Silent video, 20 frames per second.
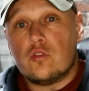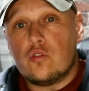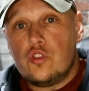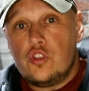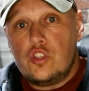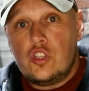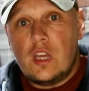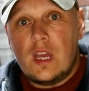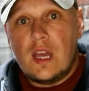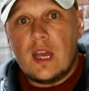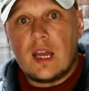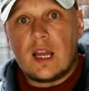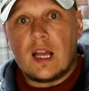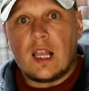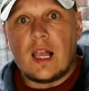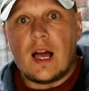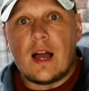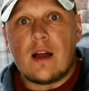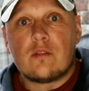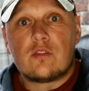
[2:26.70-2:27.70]
or shear
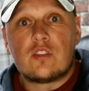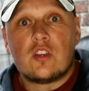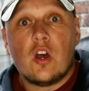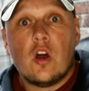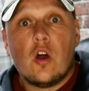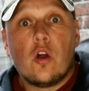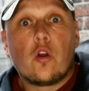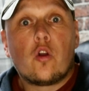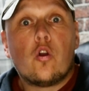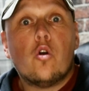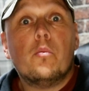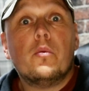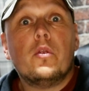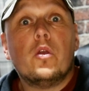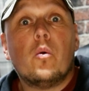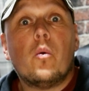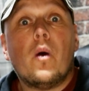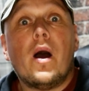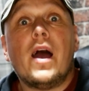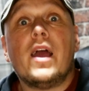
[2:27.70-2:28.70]
clouds coming
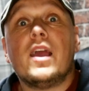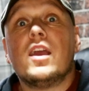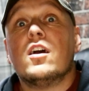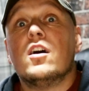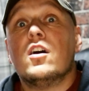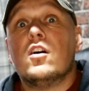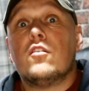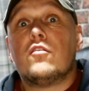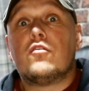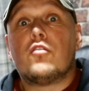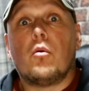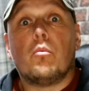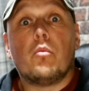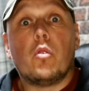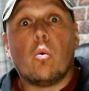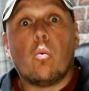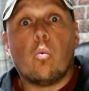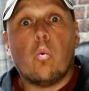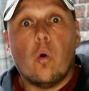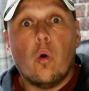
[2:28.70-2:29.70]
away from
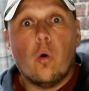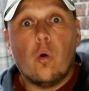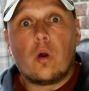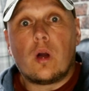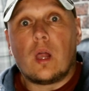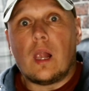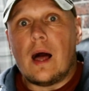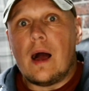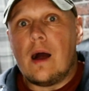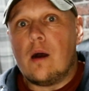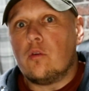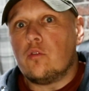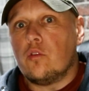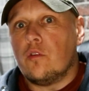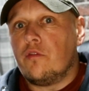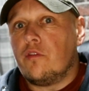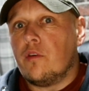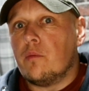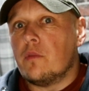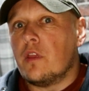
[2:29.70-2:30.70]
the wall cloud
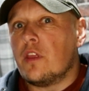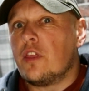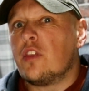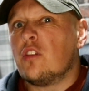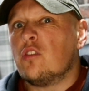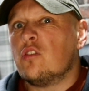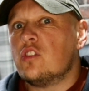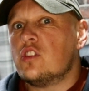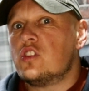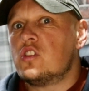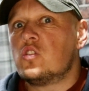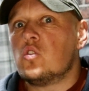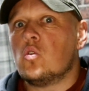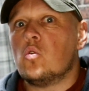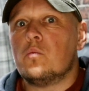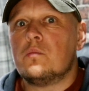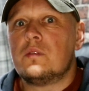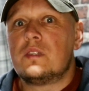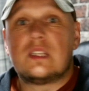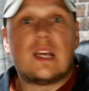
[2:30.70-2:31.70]
or from the
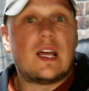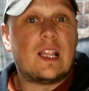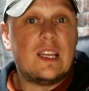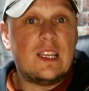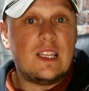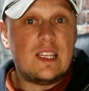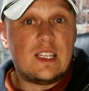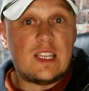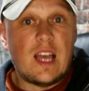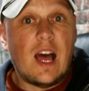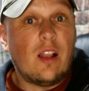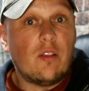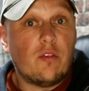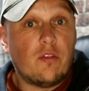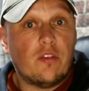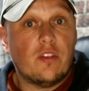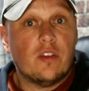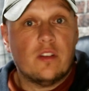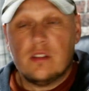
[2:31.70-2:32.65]
thunderstorm cell itself.